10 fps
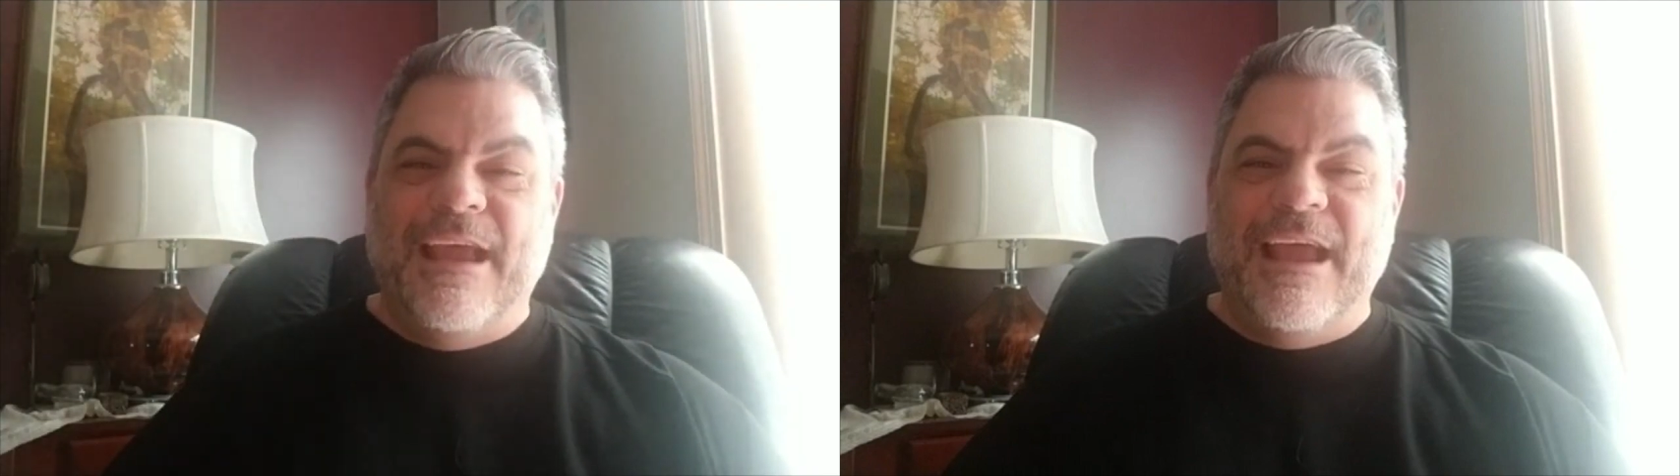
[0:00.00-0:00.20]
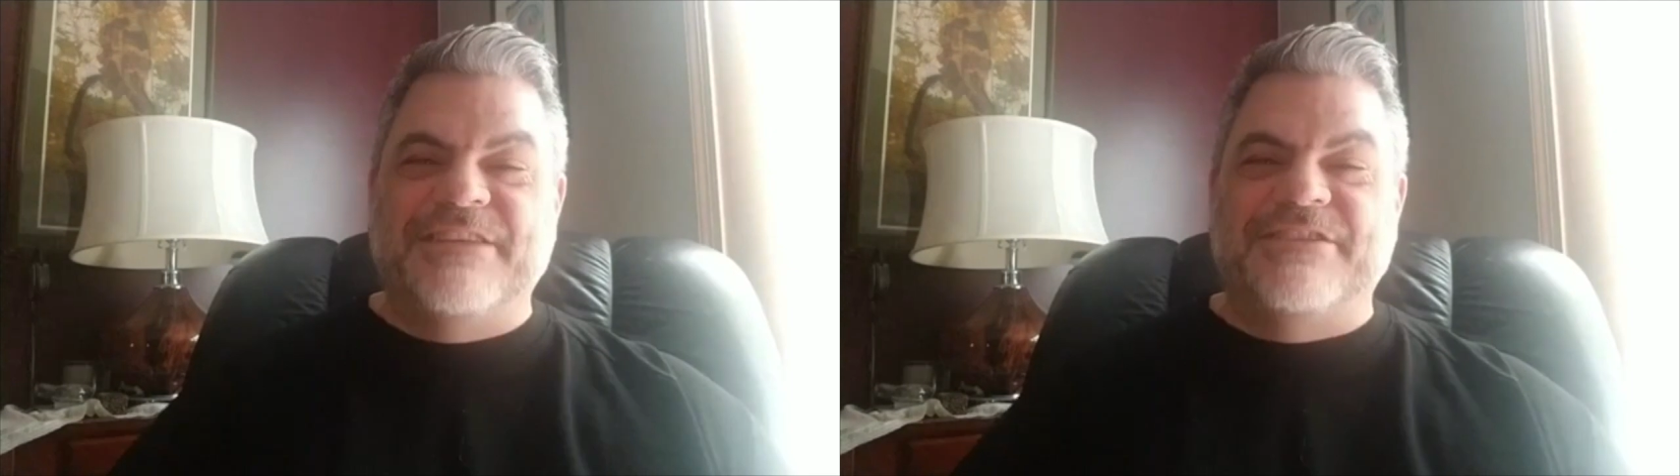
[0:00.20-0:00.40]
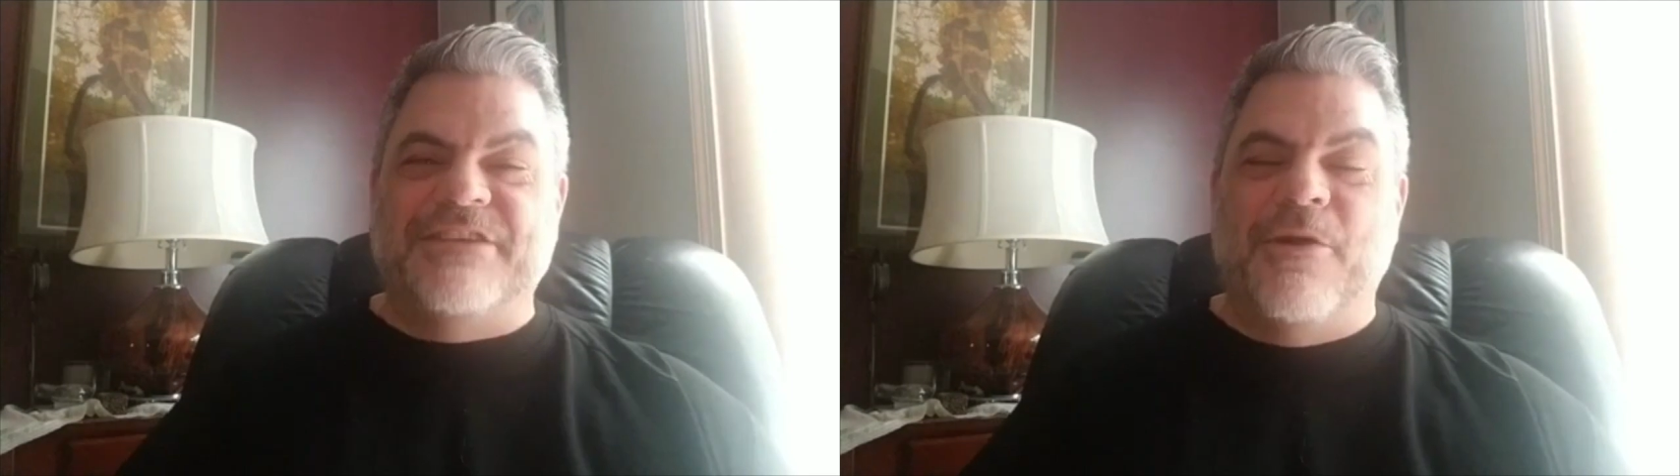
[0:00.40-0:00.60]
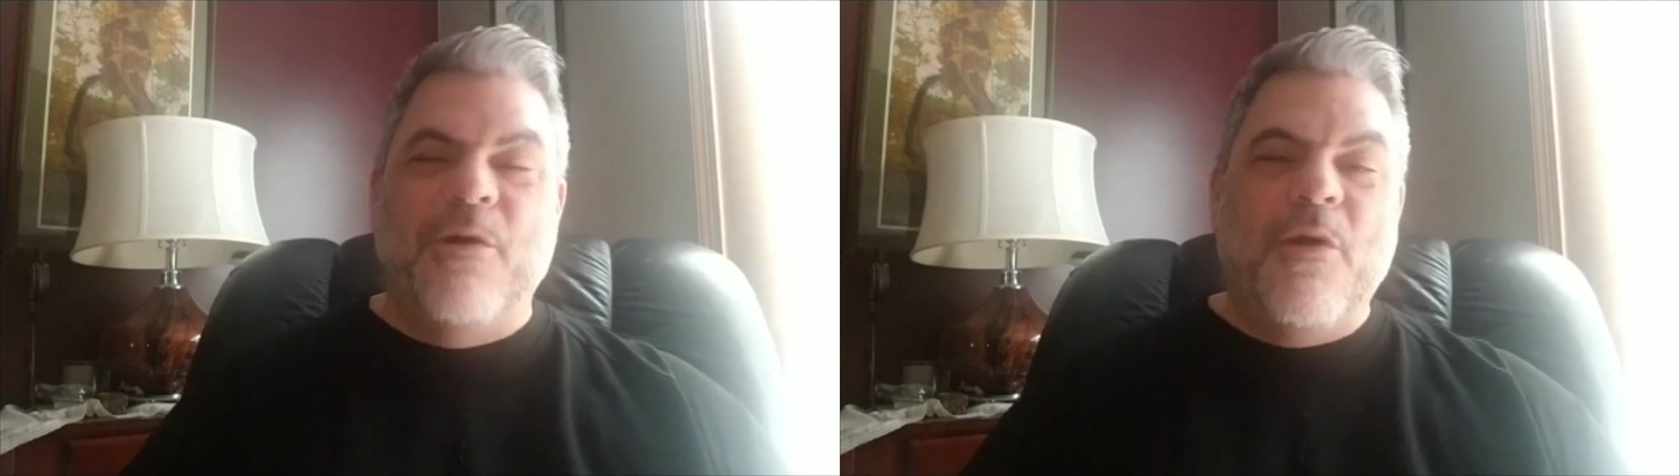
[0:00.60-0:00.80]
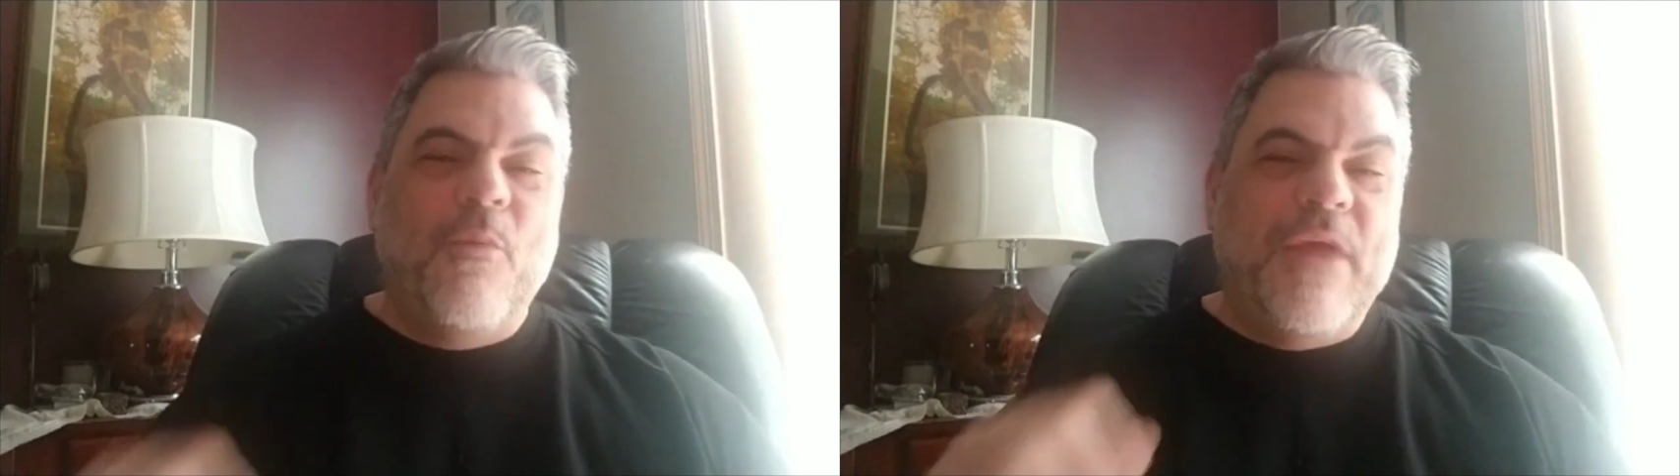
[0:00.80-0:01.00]
And
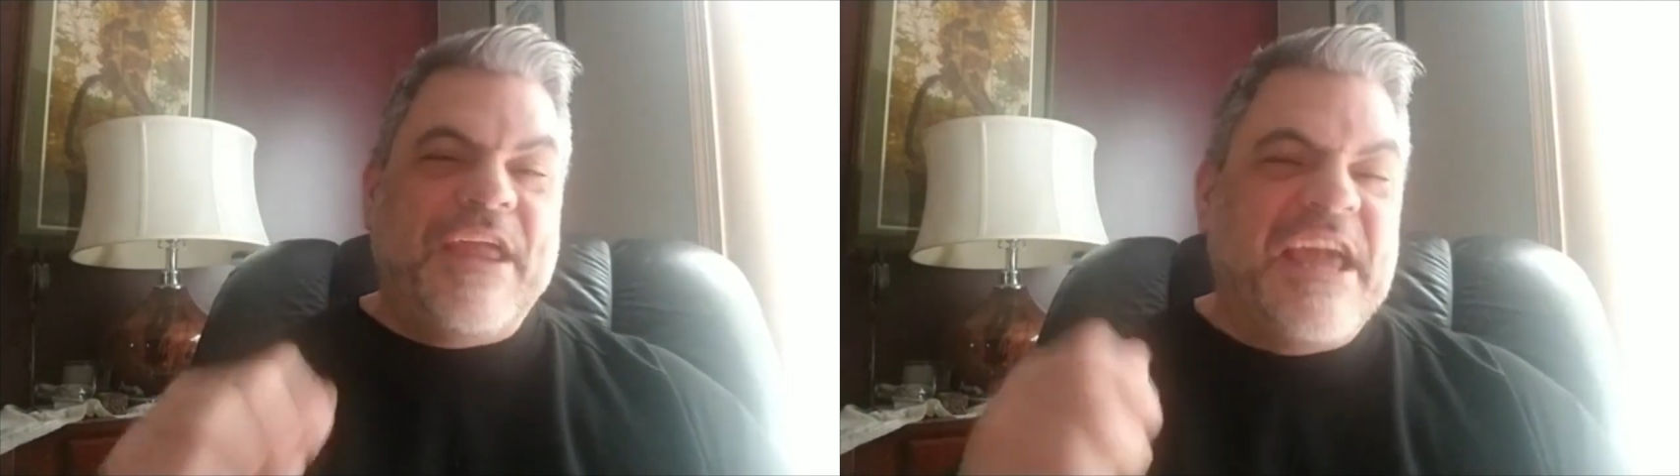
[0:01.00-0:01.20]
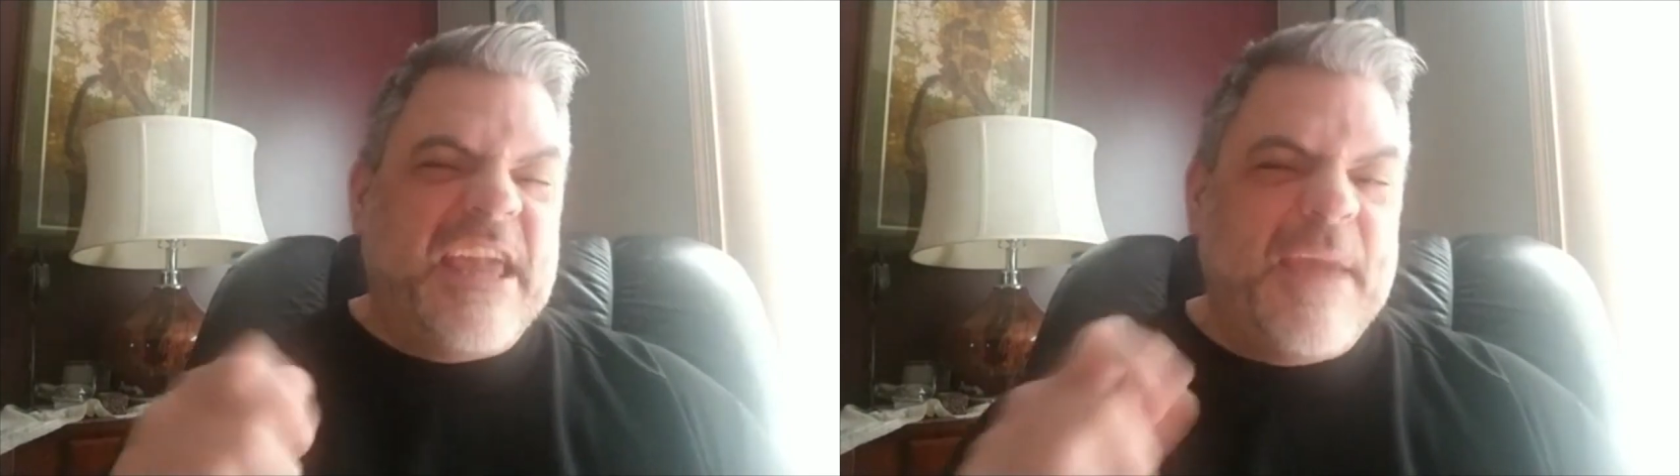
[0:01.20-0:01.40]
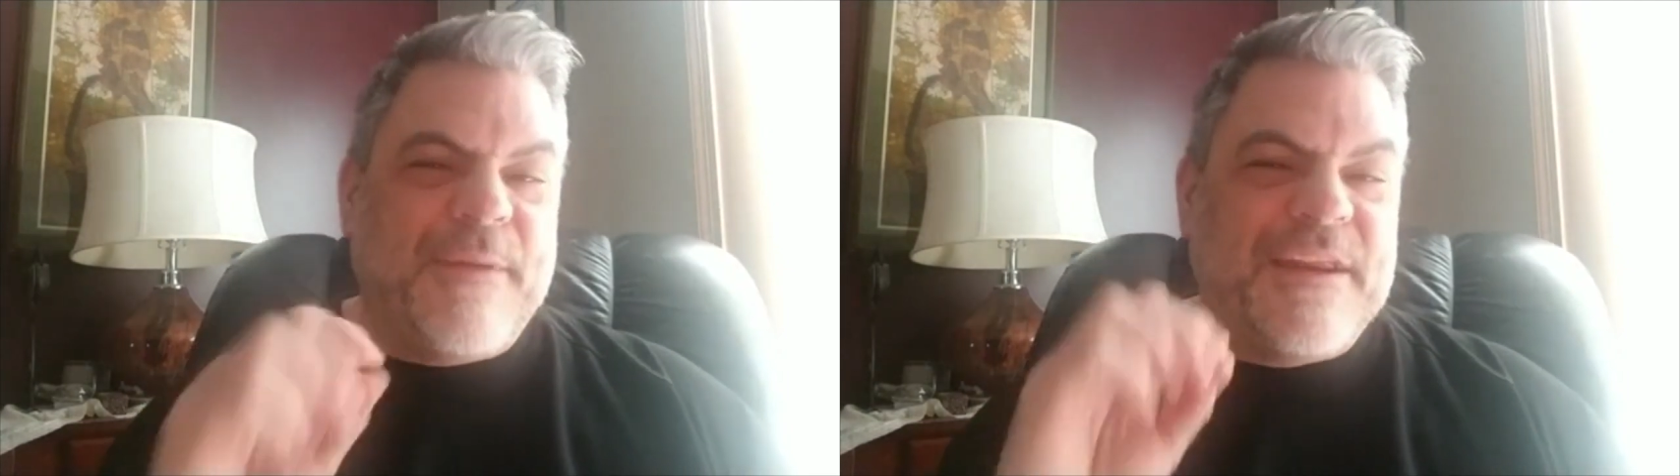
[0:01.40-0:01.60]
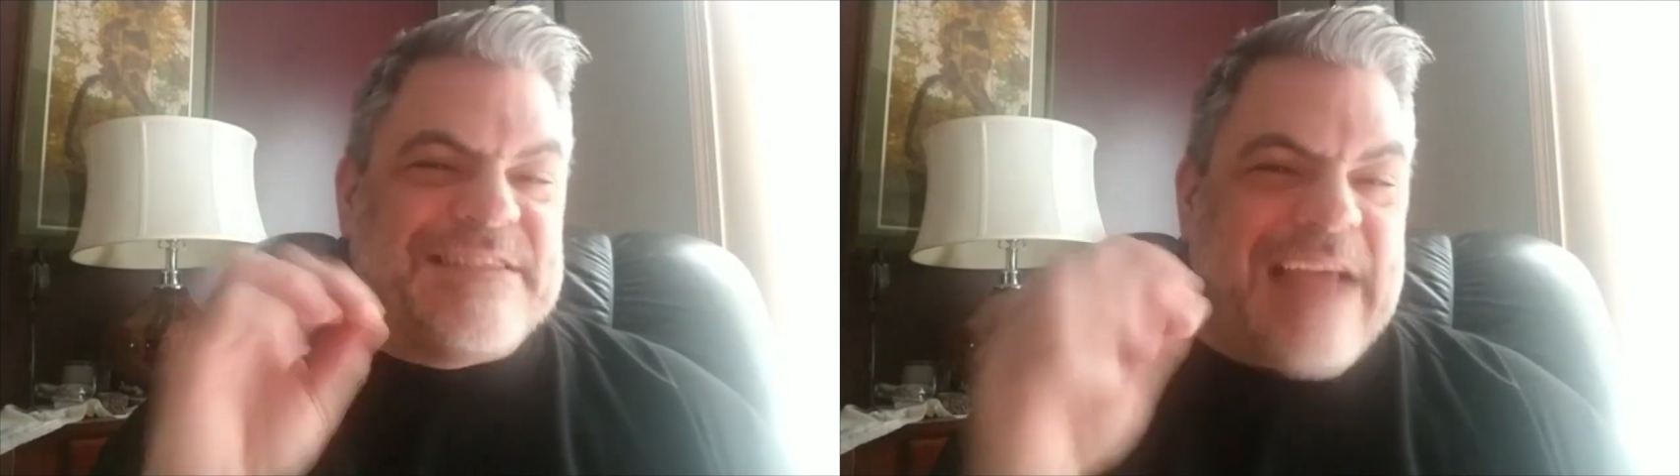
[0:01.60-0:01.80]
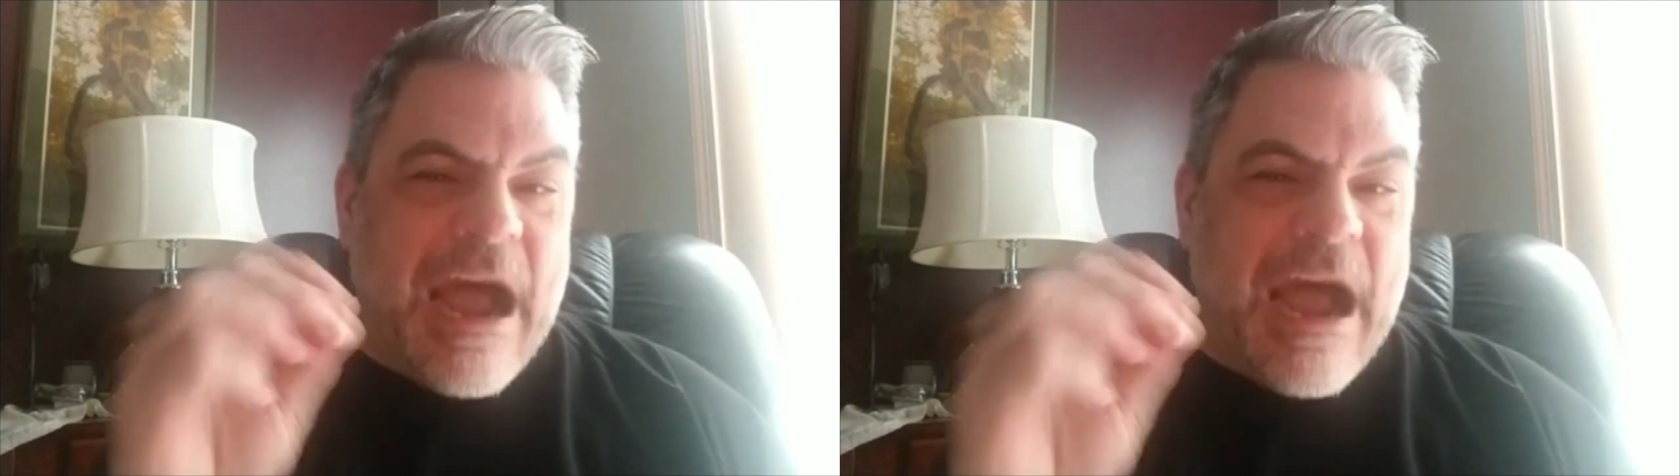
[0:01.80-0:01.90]
so we can keep it as